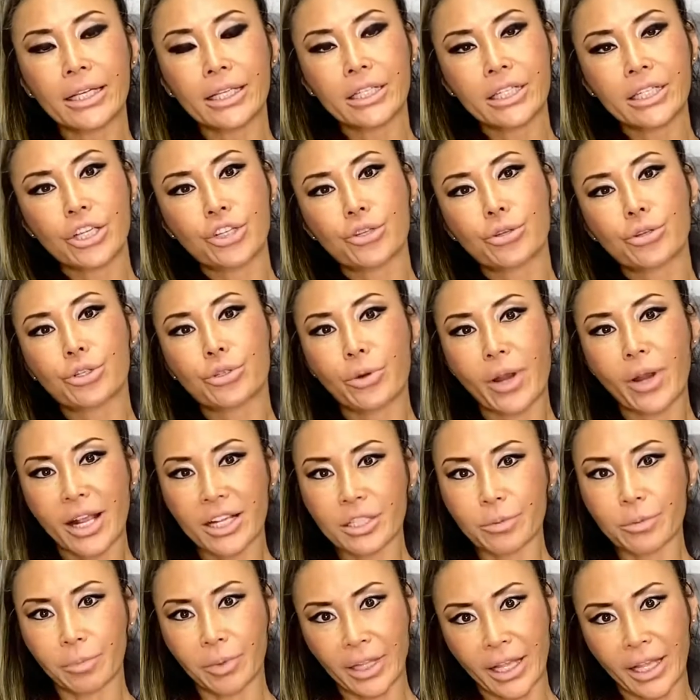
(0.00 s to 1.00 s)
a tissue
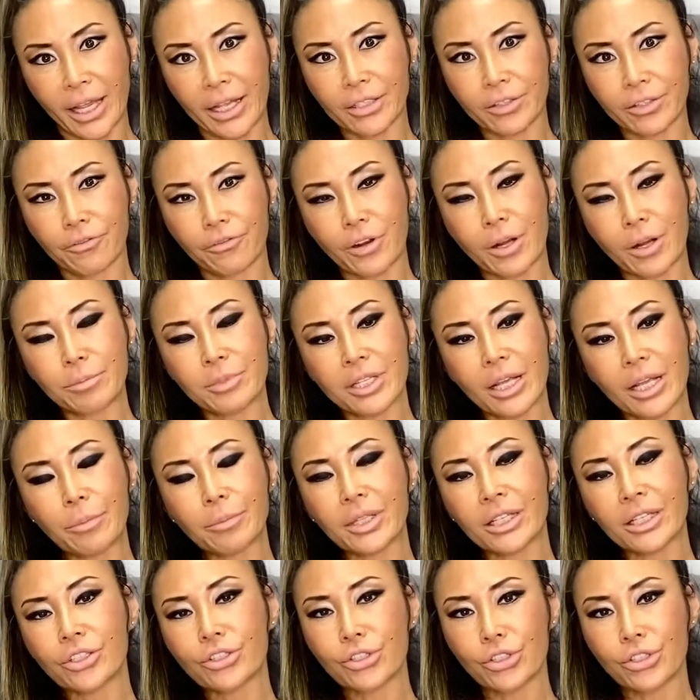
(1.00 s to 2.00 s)
transplant from
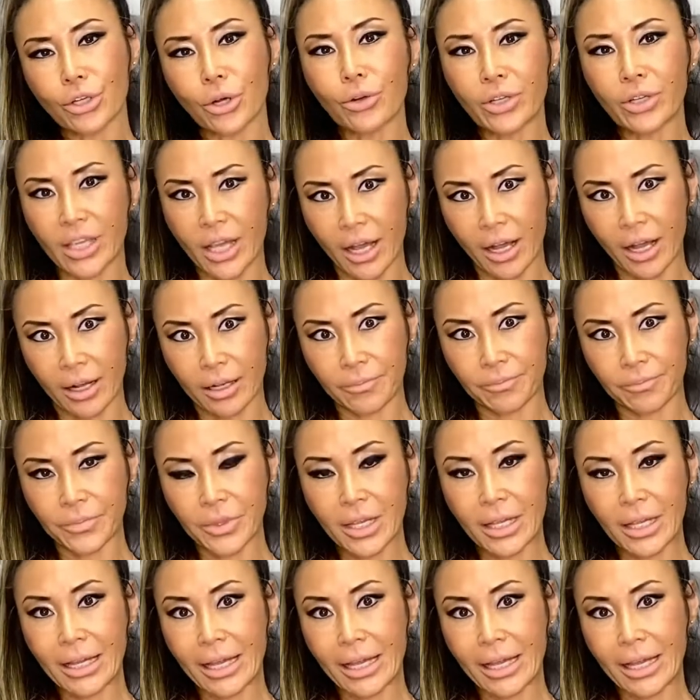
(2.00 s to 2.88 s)
something so young